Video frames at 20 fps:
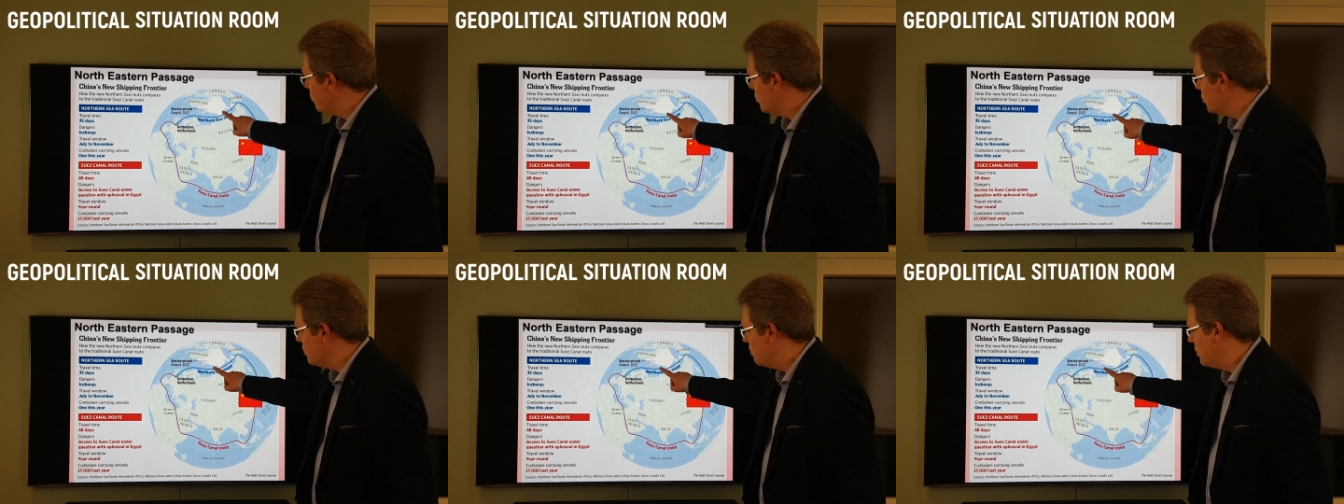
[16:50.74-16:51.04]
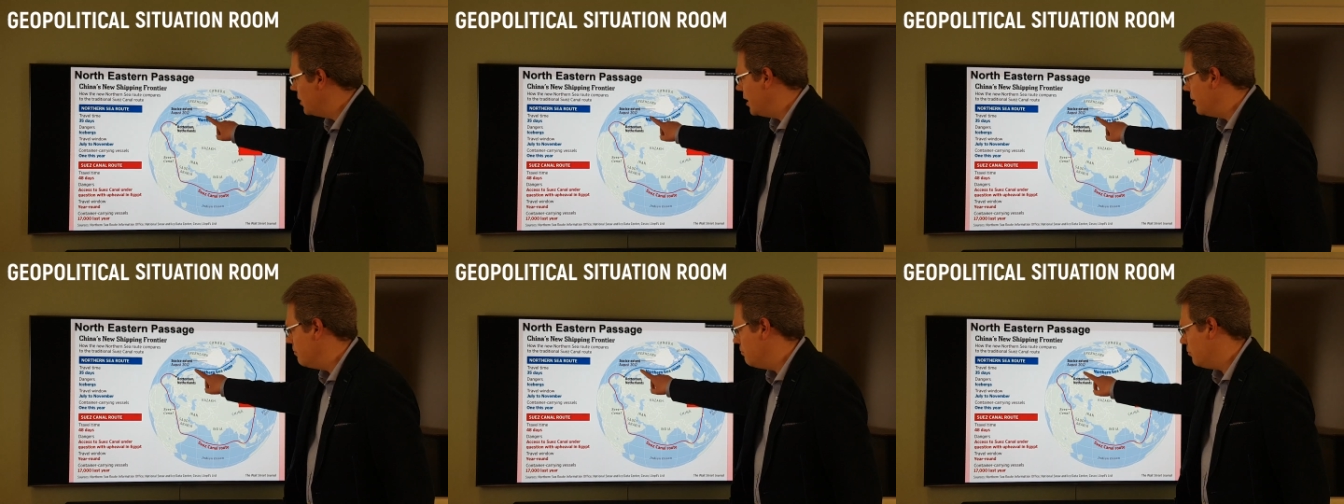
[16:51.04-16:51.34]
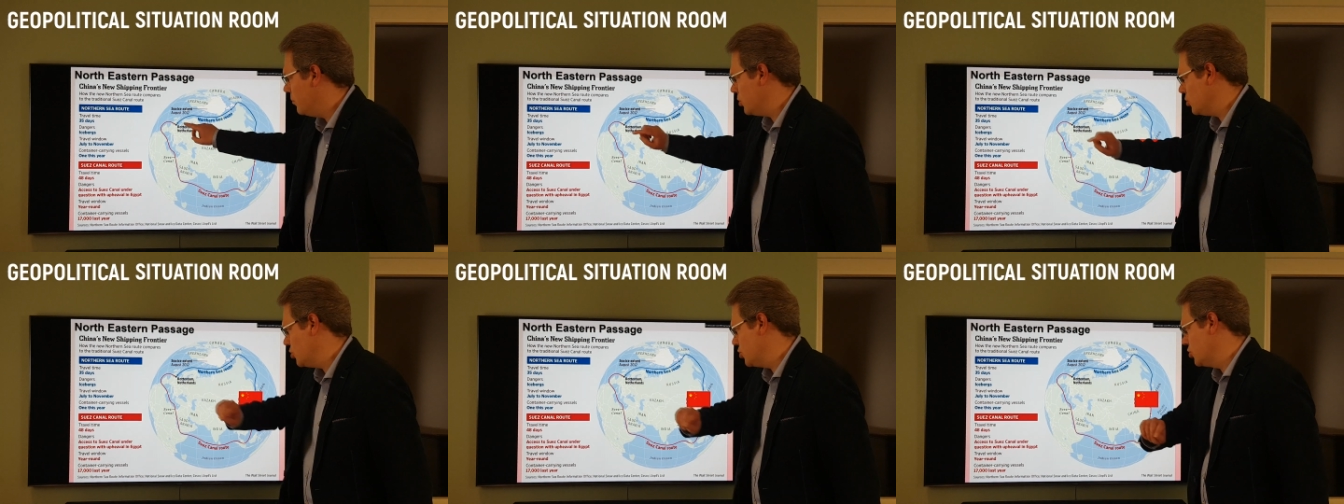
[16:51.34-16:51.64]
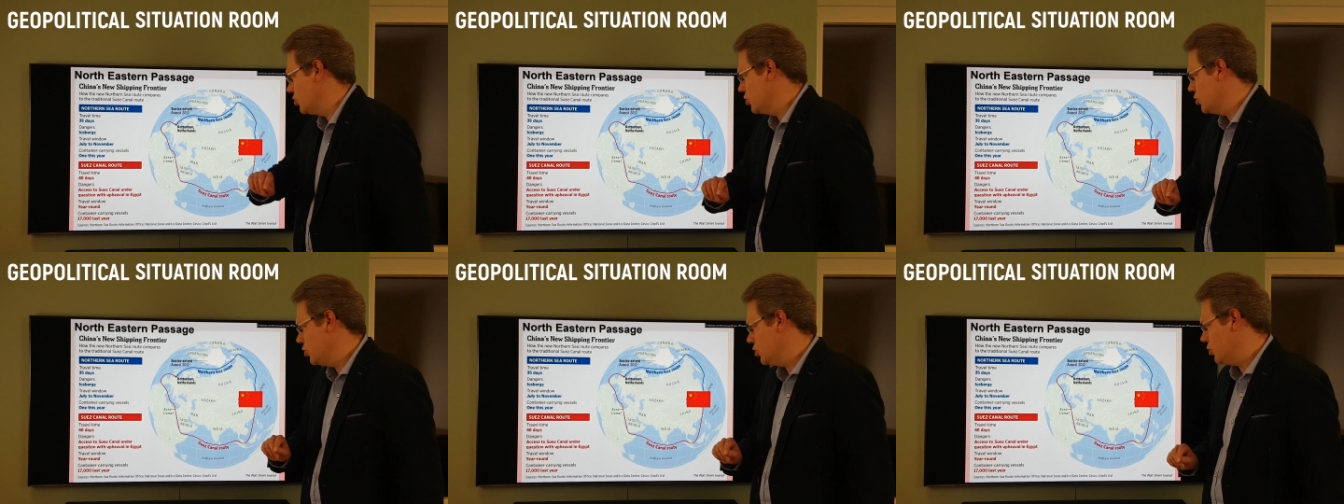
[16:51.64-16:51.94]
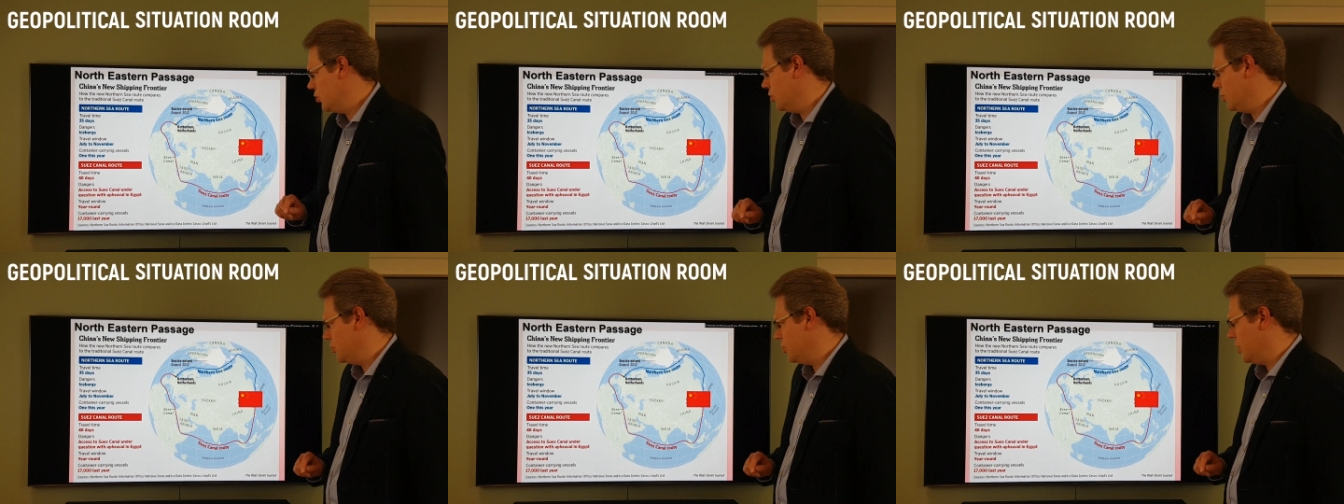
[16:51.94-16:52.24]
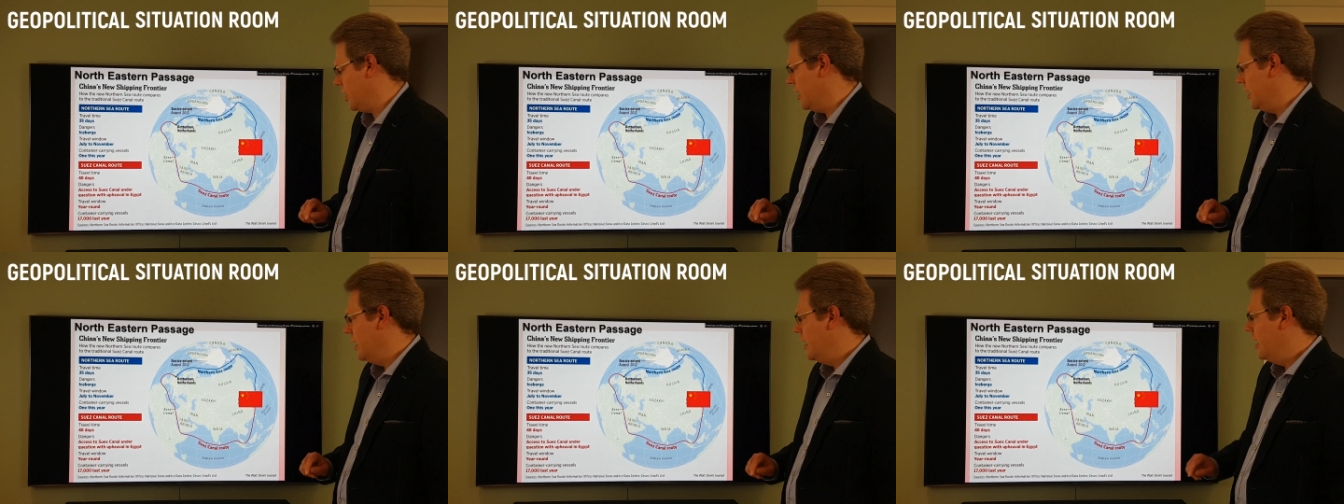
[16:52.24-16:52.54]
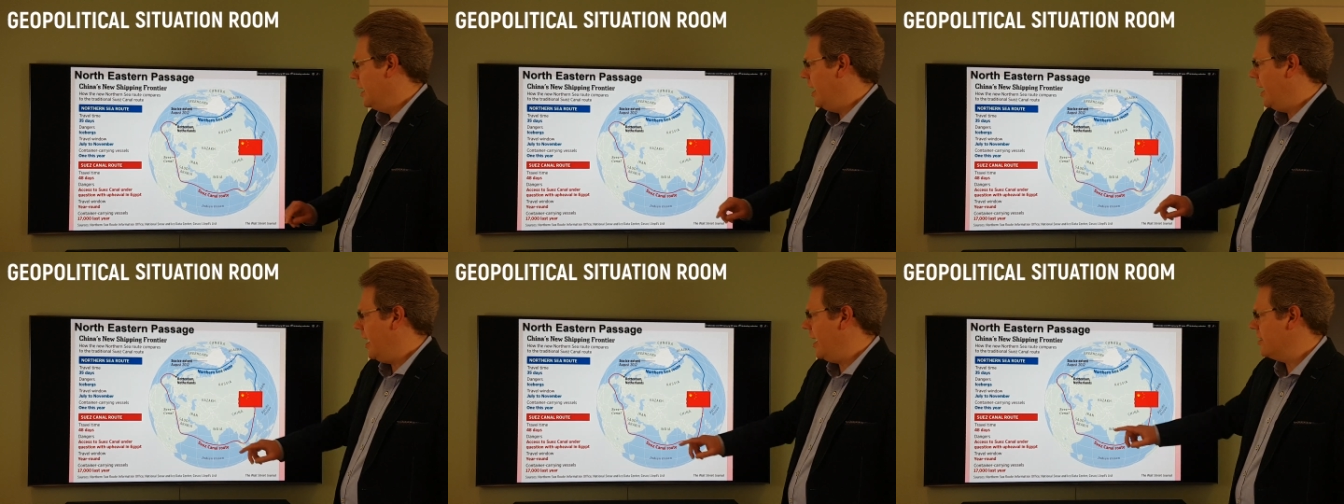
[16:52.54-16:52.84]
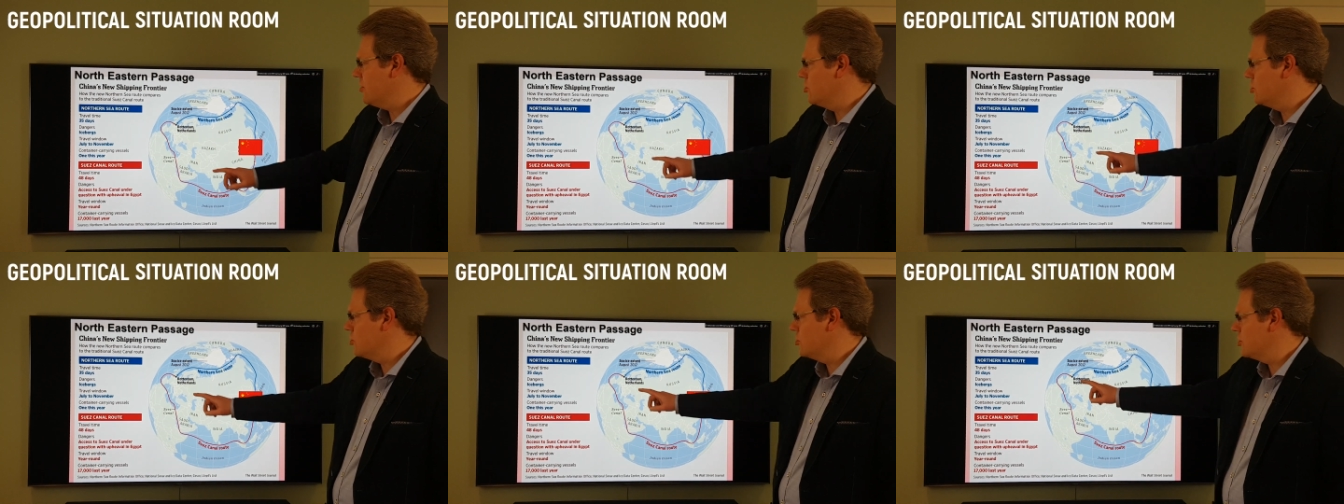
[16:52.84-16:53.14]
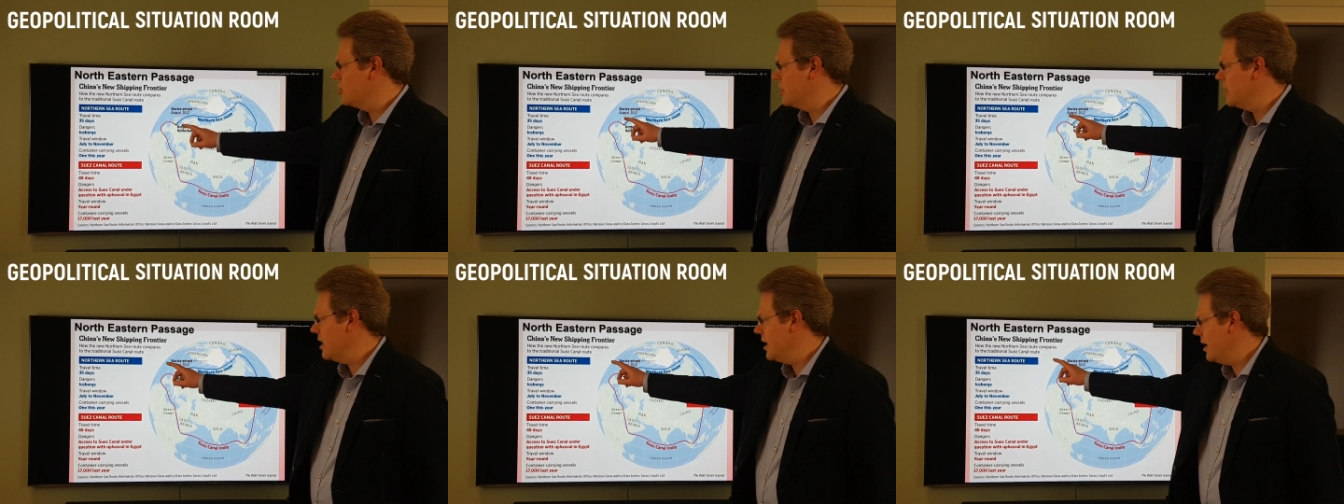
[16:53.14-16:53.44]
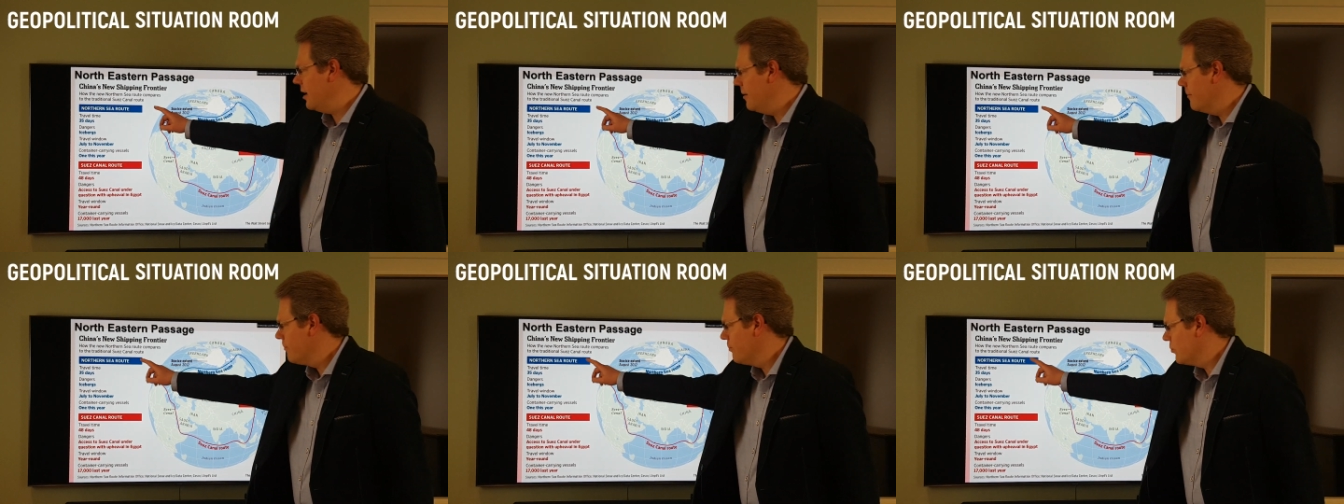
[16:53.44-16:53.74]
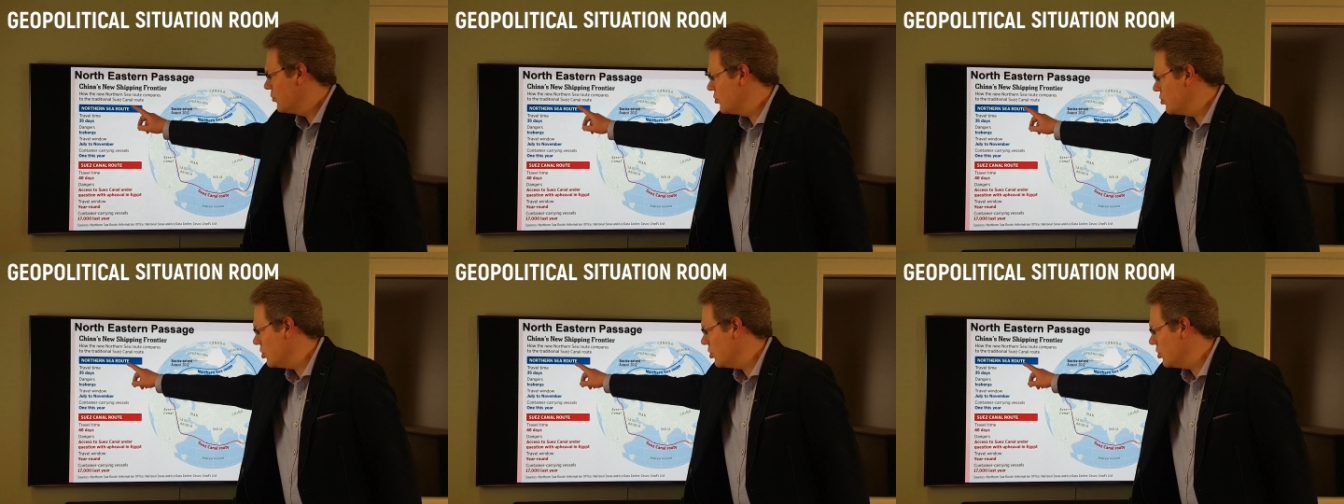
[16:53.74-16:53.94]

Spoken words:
would be much shorter. As you see,